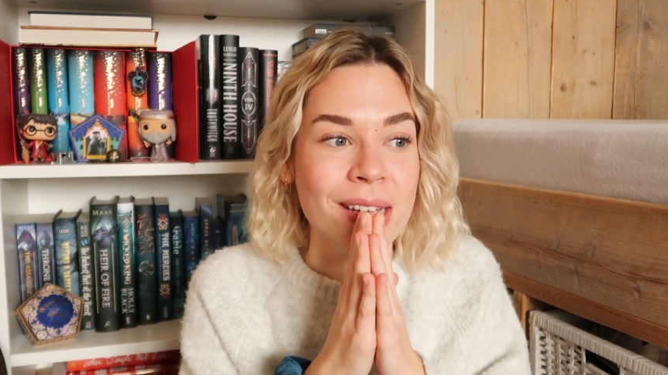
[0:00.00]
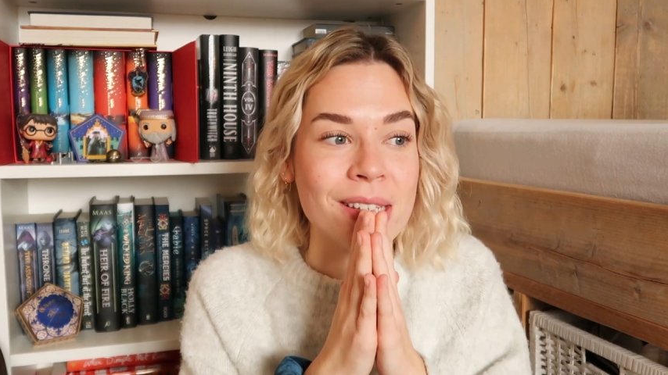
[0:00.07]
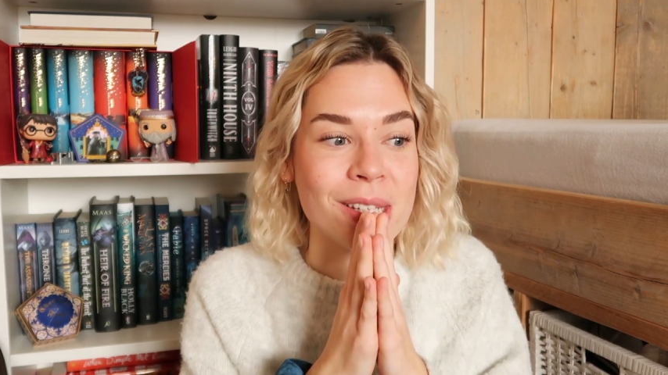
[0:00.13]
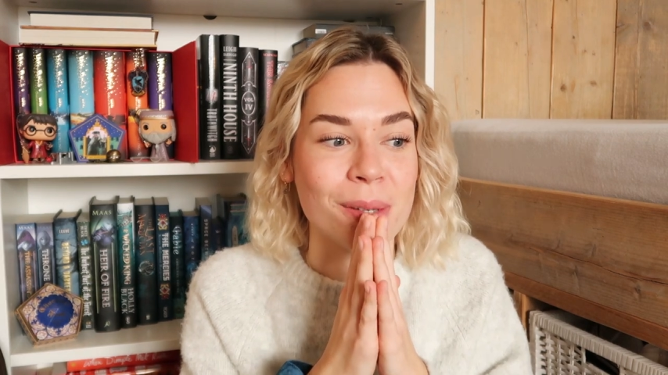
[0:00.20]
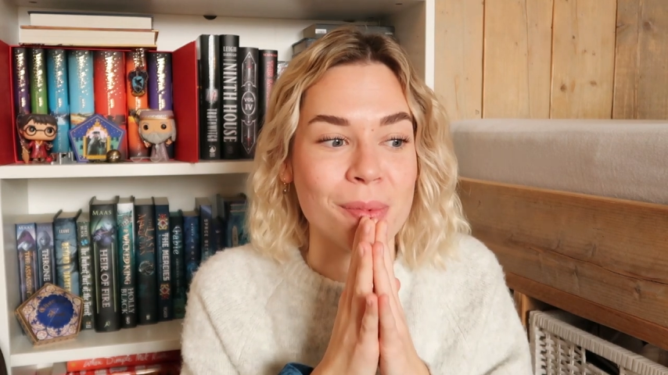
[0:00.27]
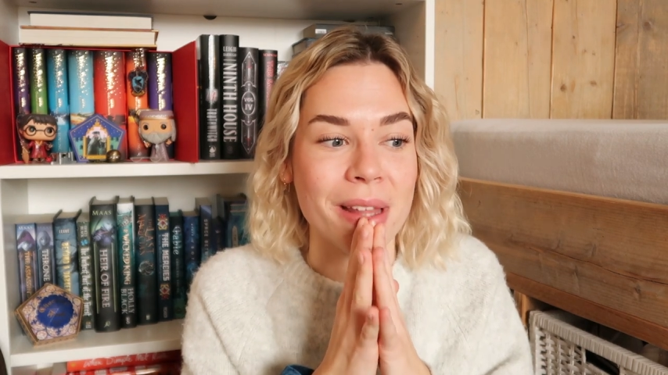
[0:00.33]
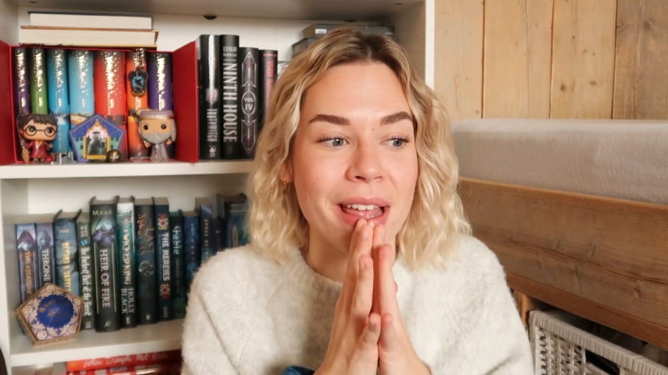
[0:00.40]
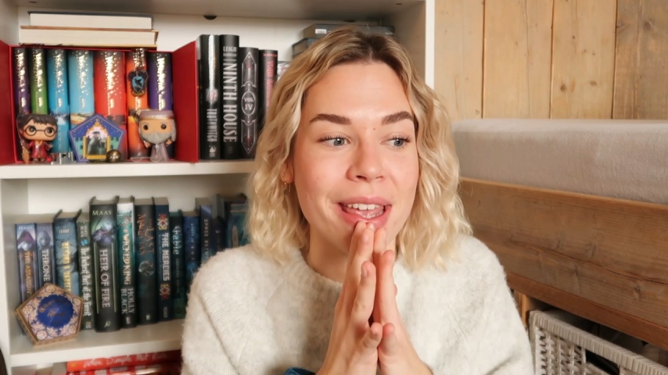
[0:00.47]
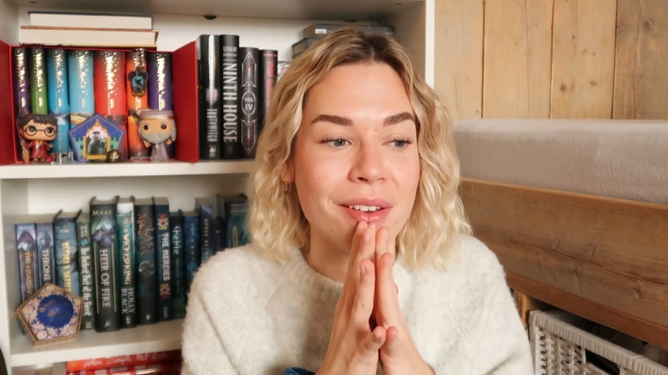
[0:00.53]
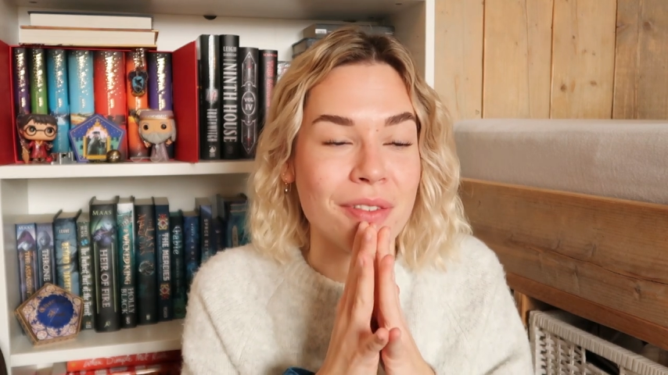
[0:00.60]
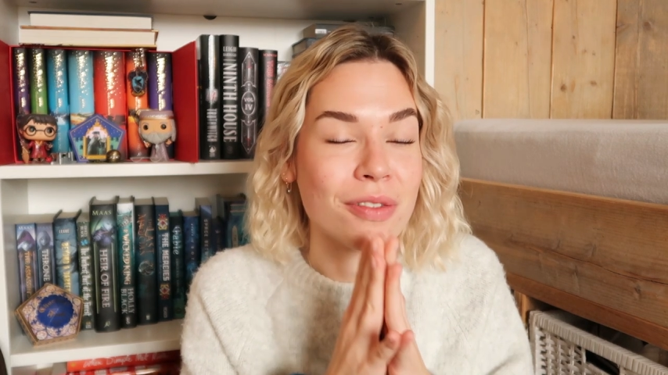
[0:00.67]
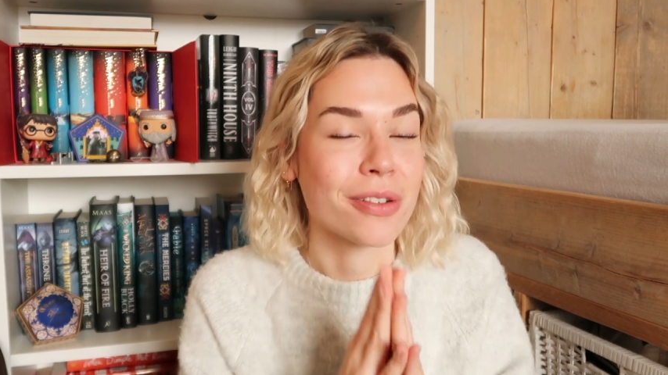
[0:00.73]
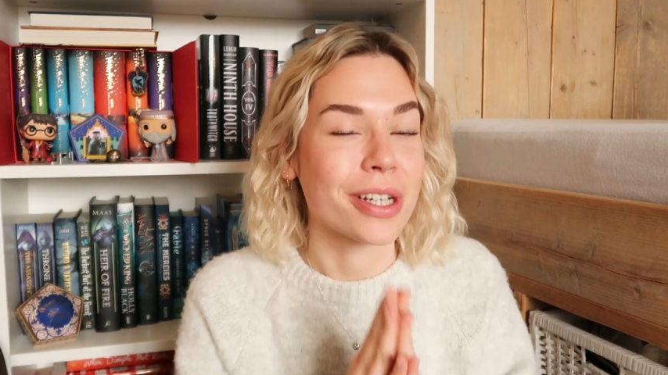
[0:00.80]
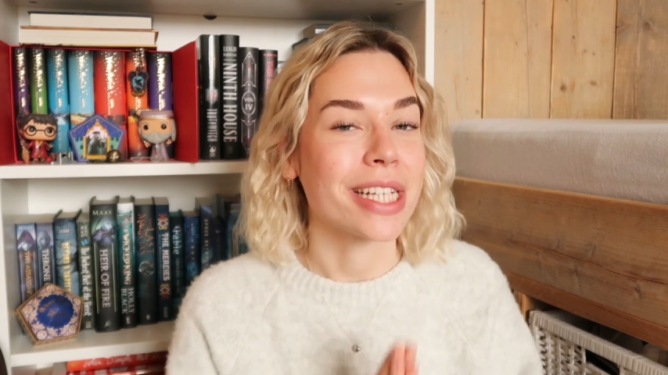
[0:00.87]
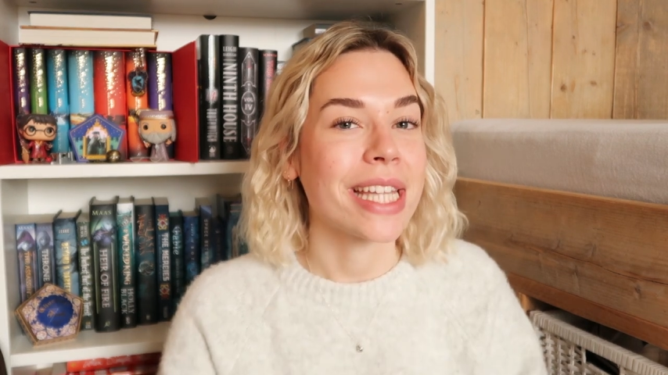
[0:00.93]
some like
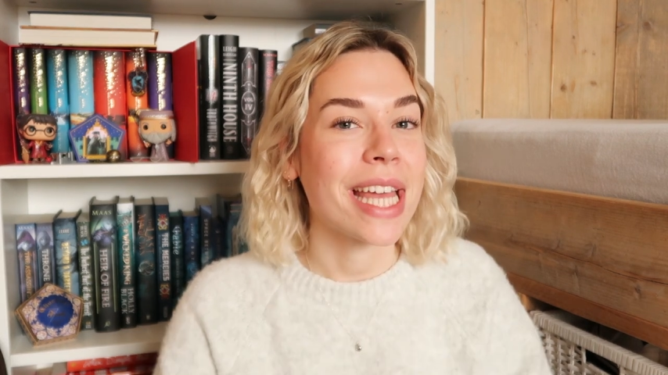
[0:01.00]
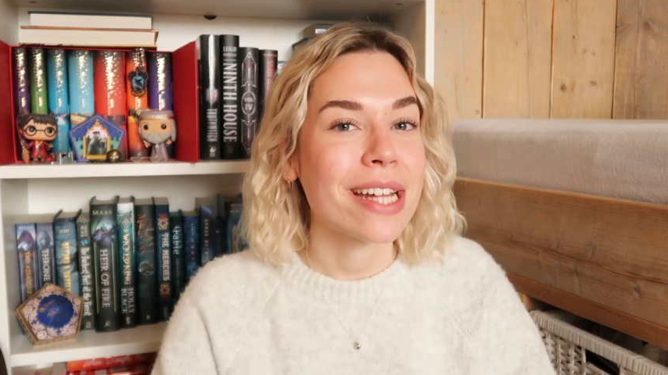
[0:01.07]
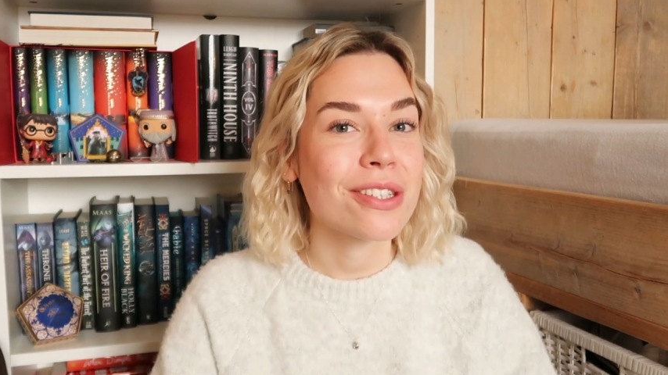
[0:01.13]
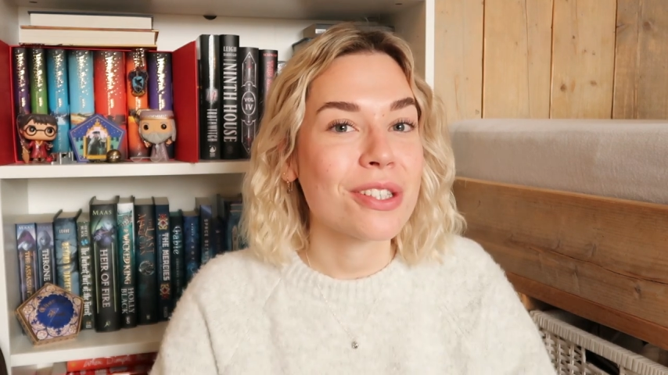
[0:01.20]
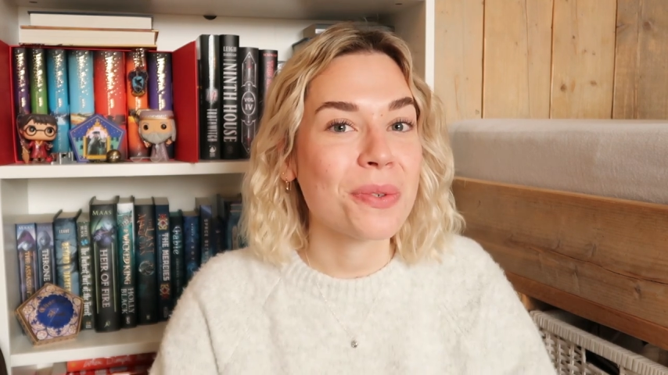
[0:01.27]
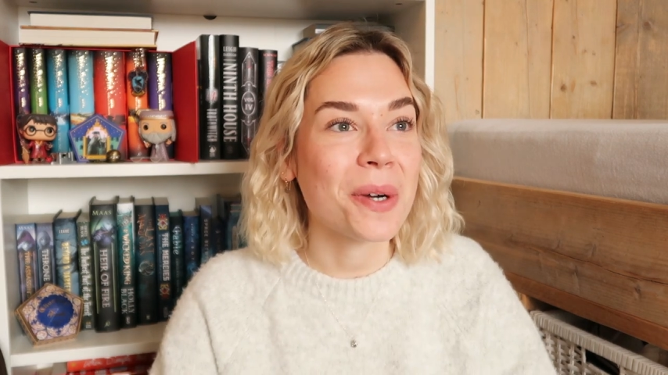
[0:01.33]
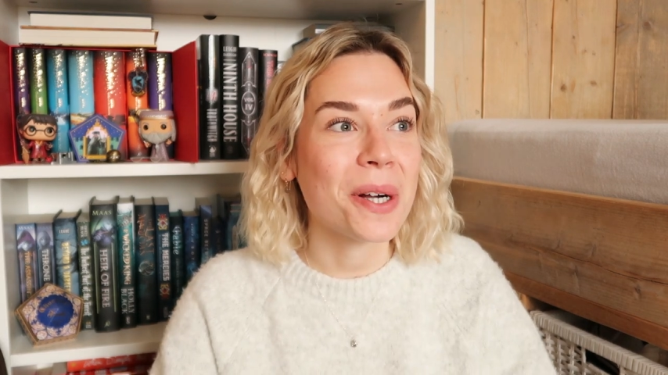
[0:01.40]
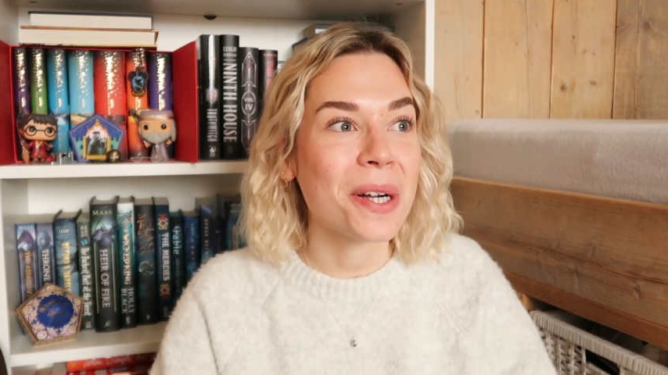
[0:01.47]
freelance